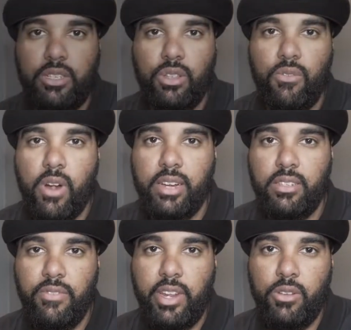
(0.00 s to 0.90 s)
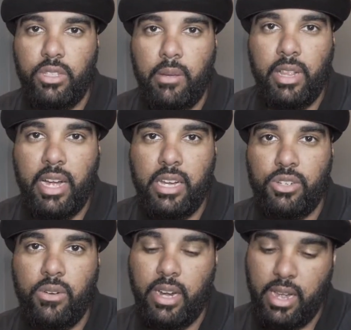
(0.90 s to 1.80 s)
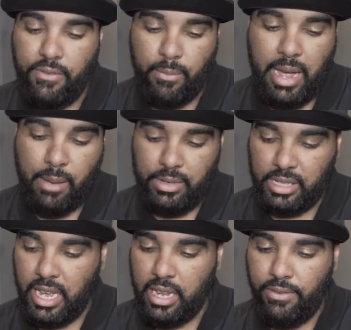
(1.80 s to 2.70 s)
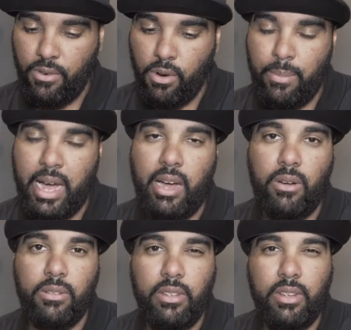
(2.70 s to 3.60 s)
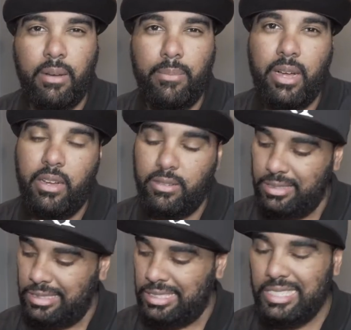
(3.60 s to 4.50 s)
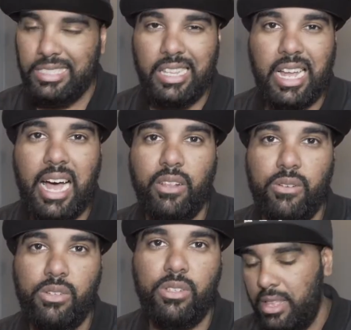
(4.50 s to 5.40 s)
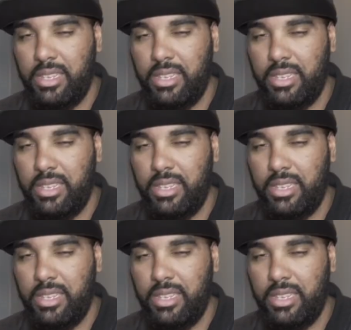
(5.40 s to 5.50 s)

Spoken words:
so the RoXant Video Stabilizer I got from Amazon for about $60.